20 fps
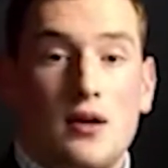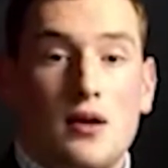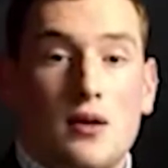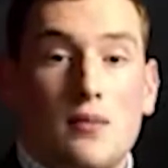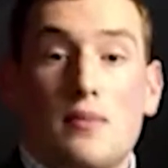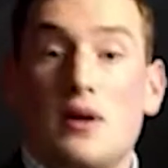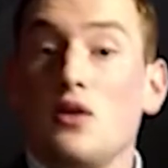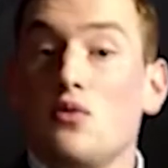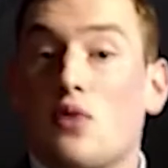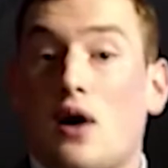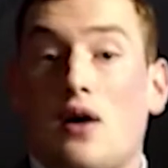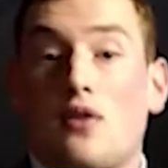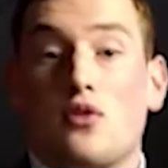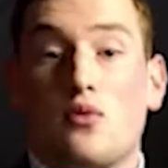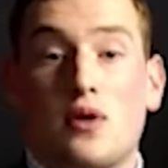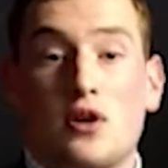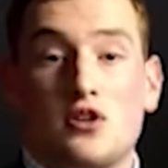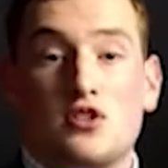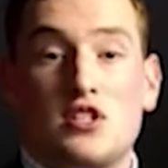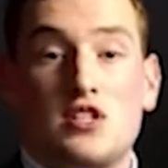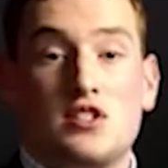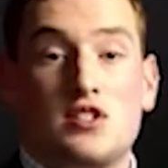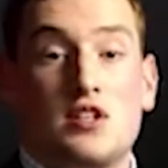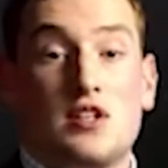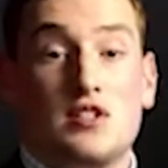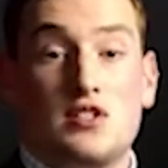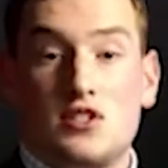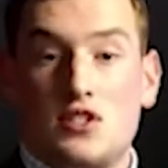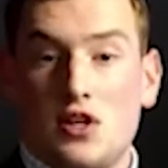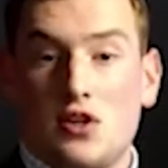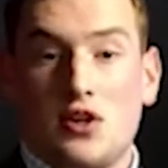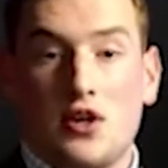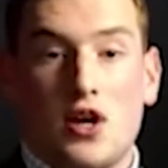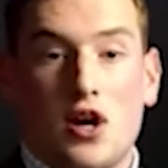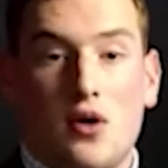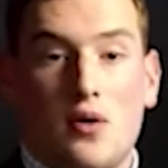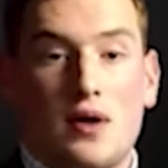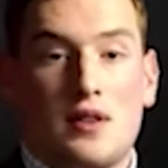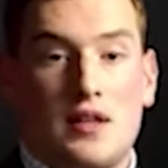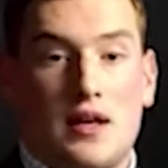Meanwhile, the winter season is still a go
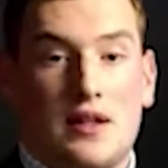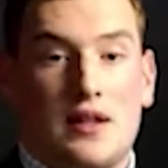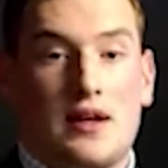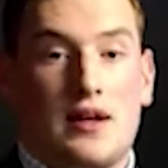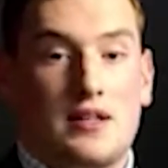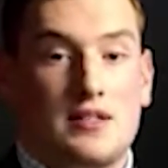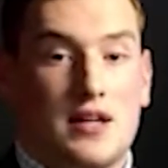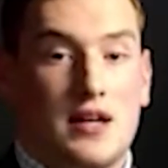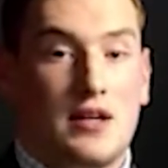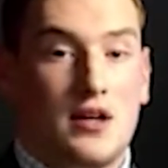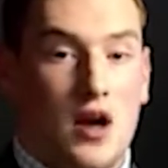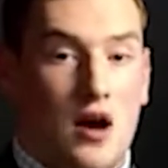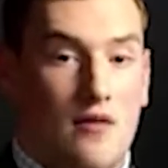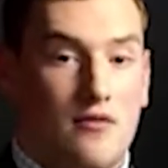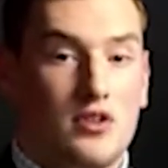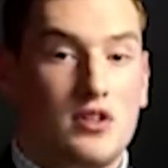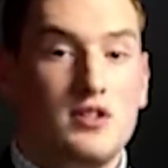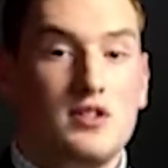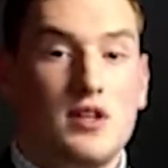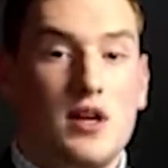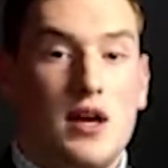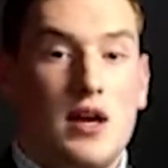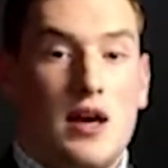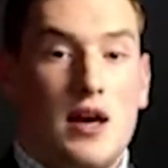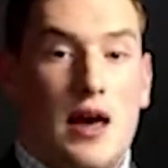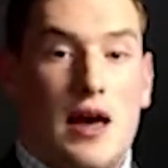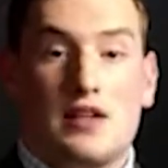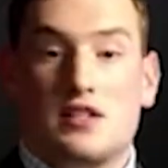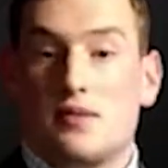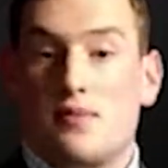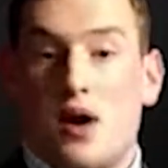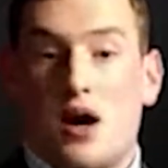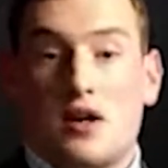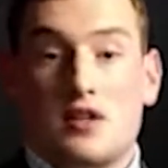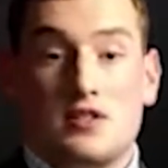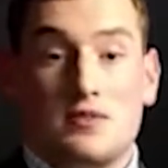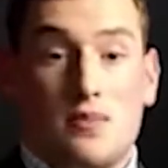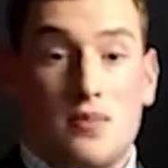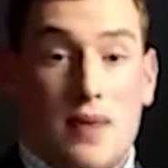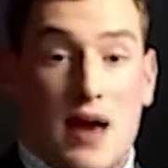in the Atlantic 10 Conference. As the Bonnies
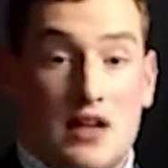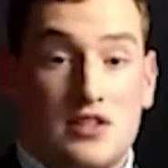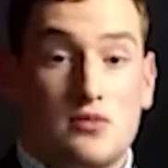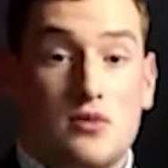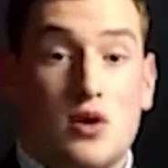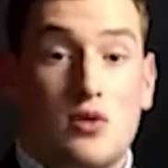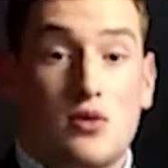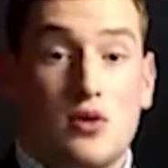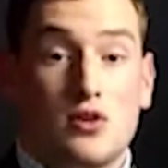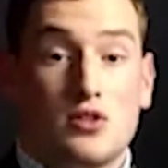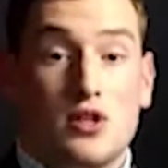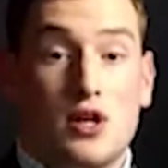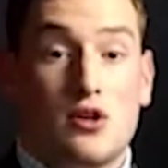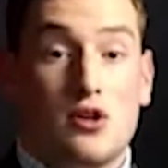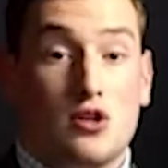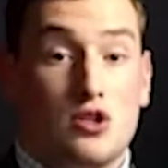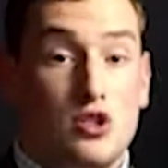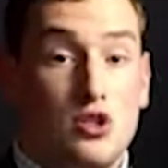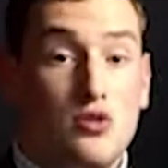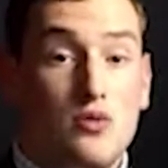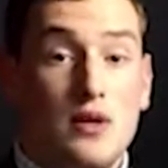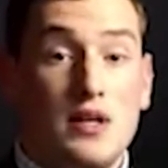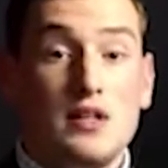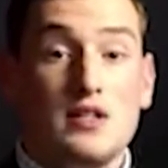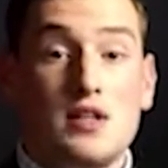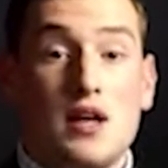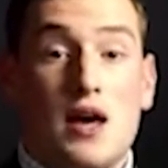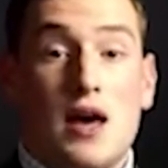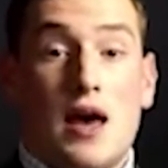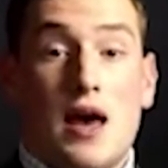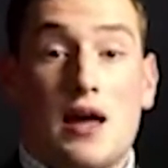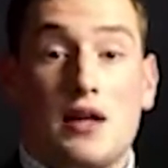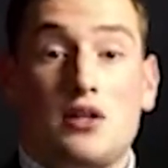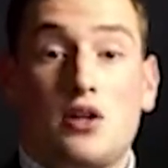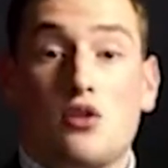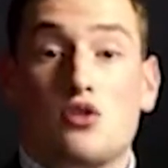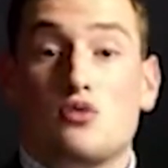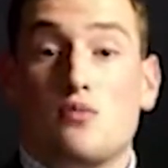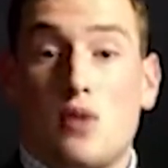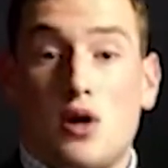basketball rolls under two weeks, head
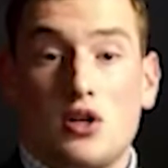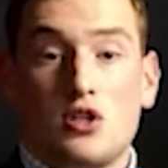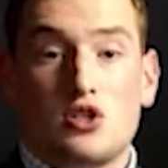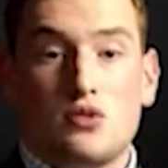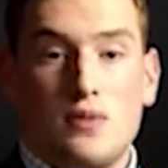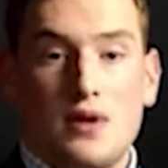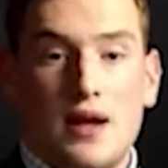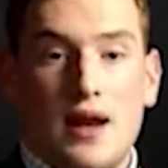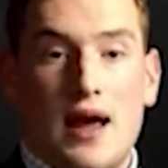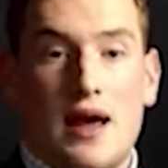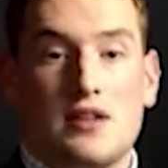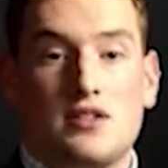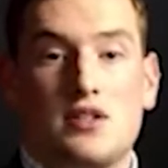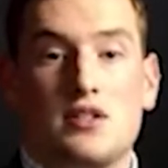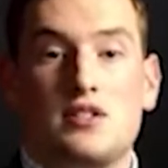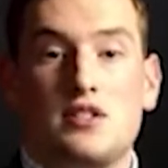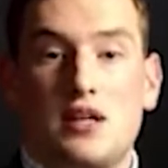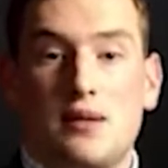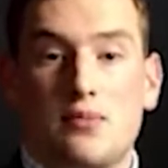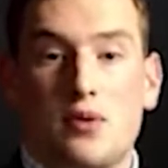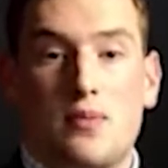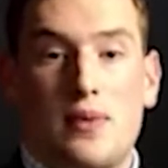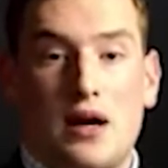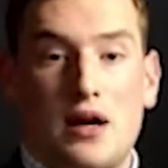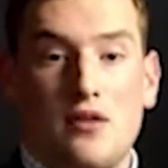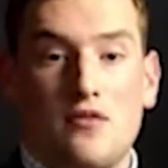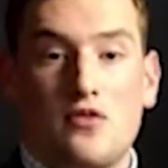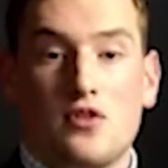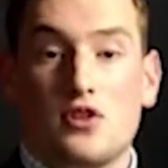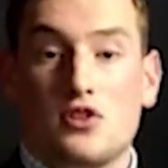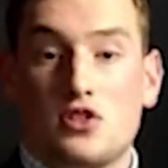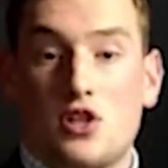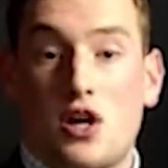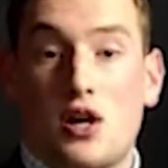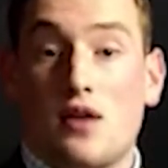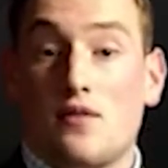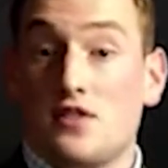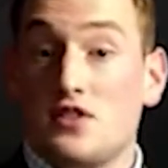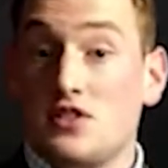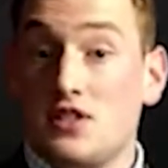coach Mark Schmidt has his team prepared for the start of
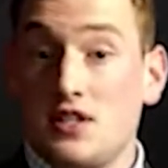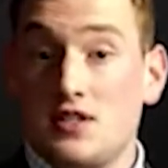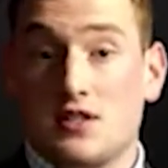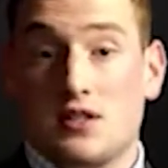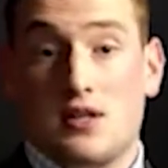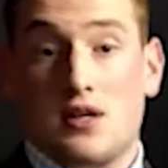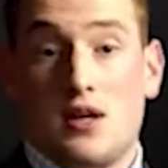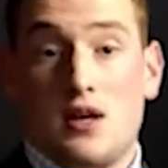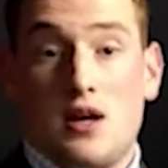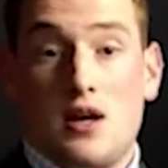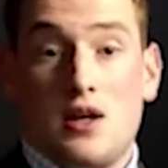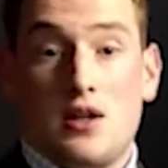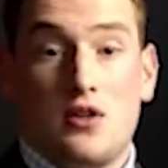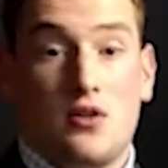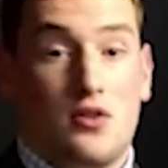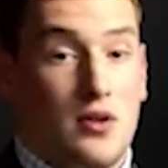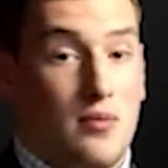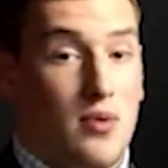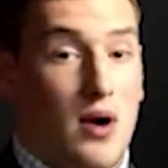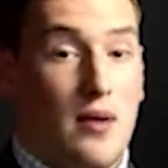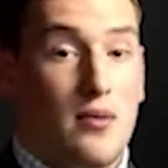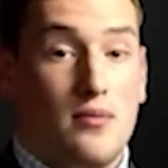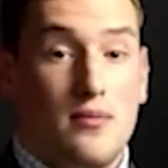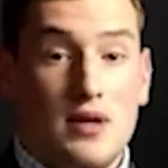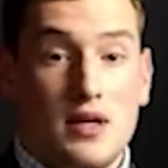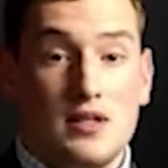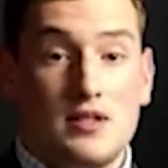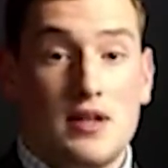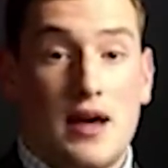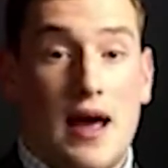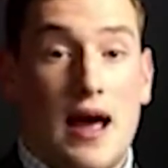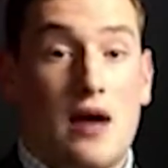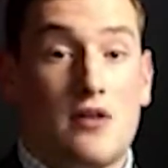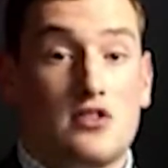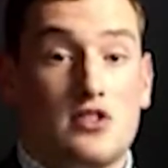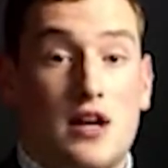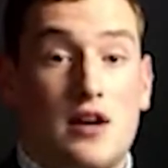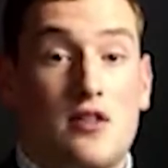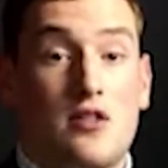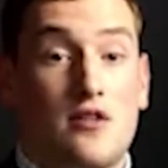the season. The only problem is,
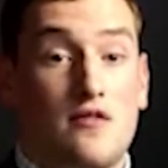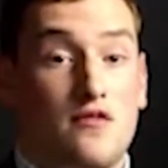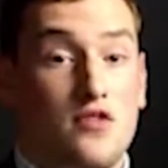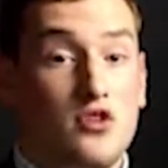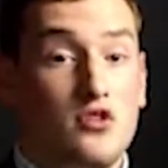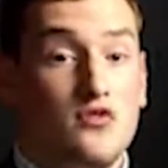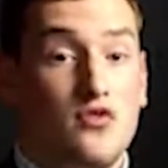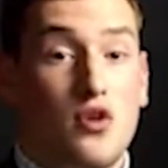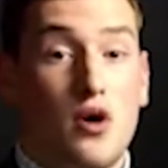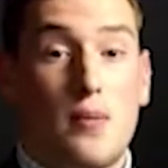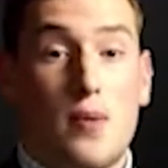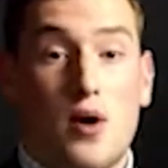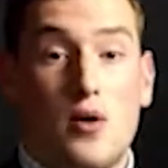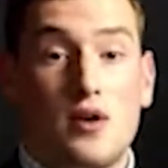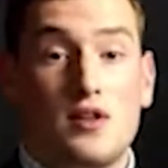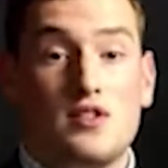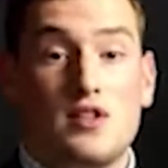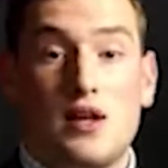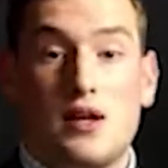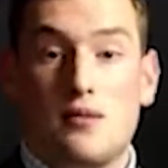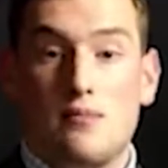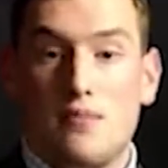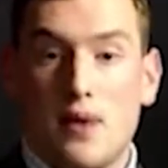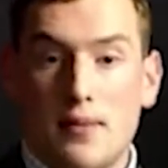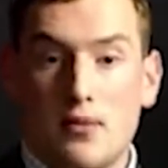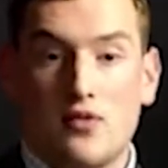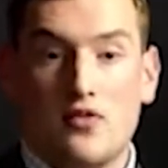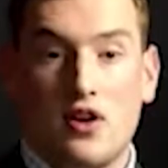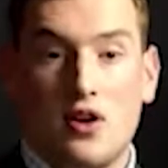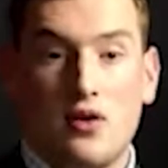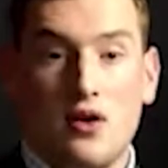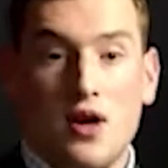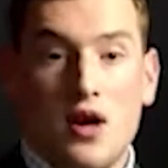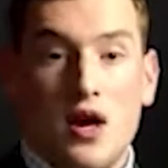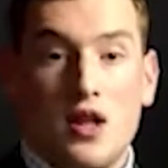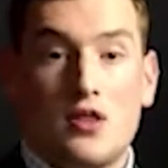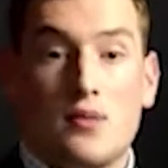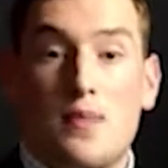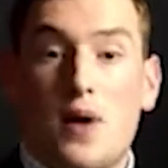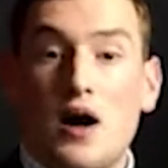outside of their first four opponents in Bubbleville,
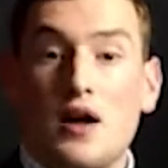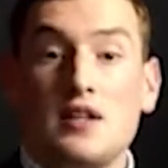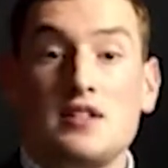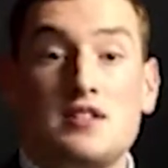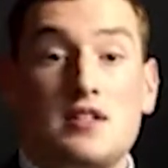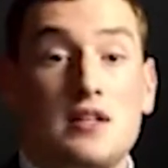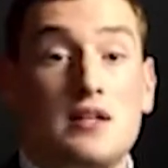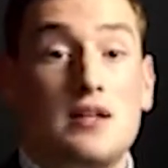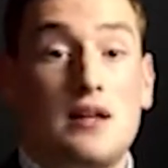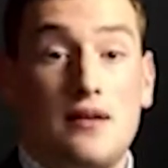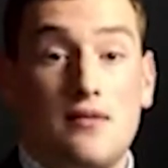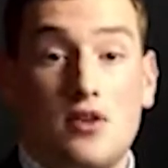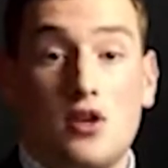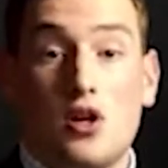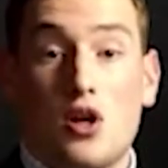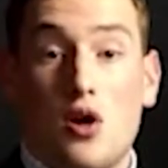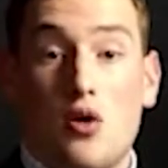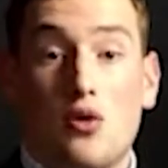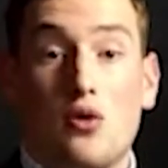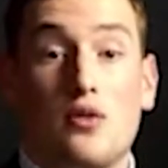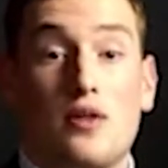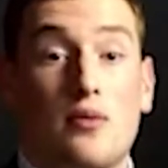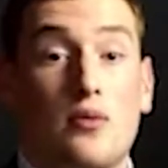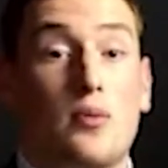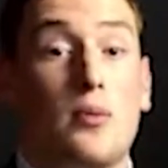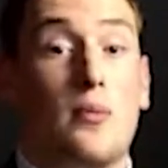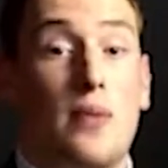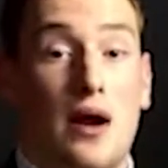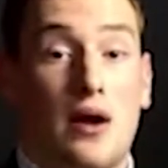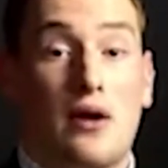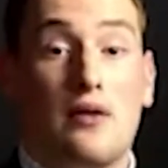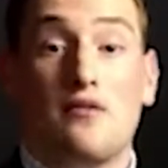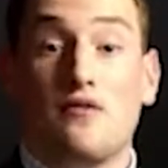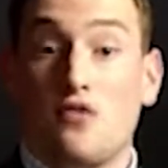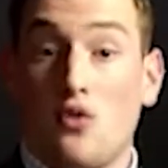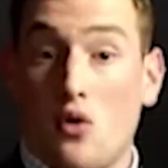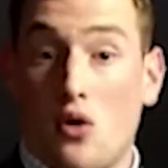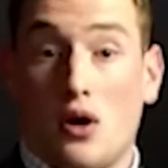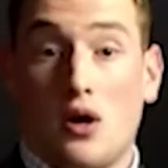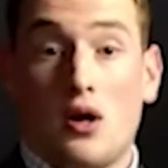the Bonnies didn't even know who they were preparing
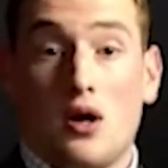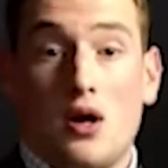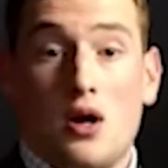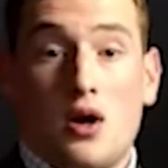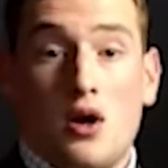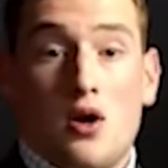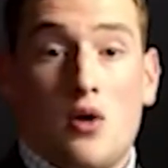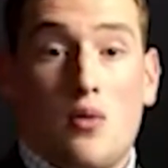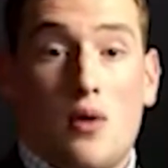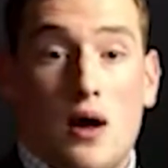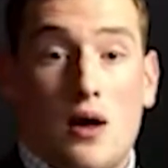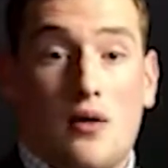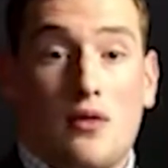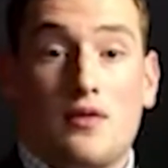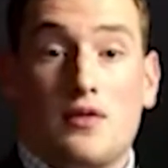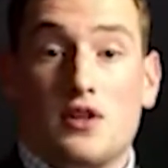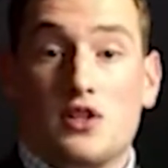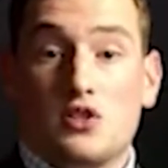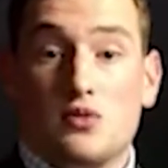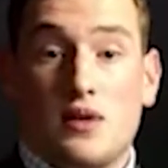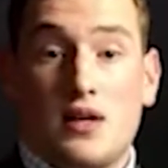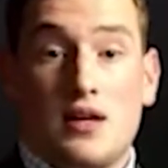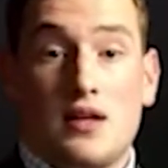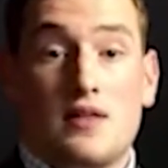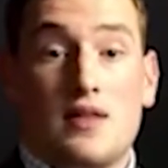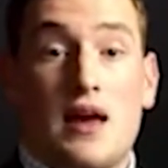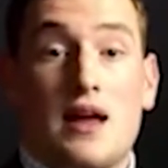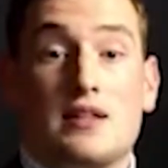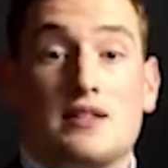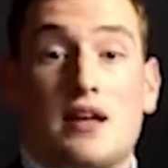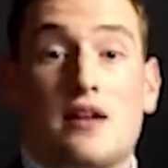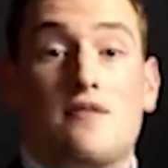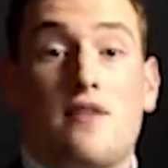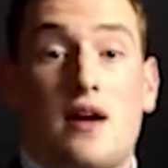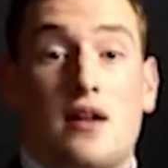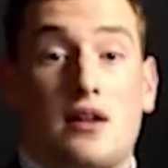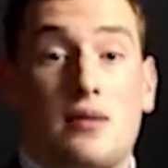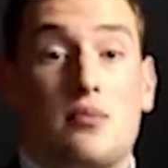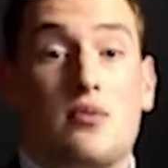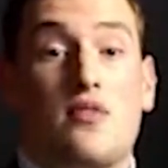for. Well, this week, the A10
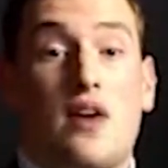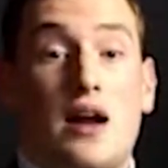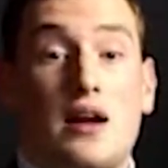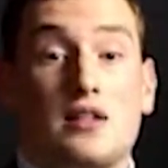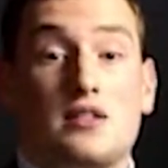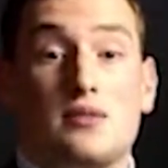finally provided some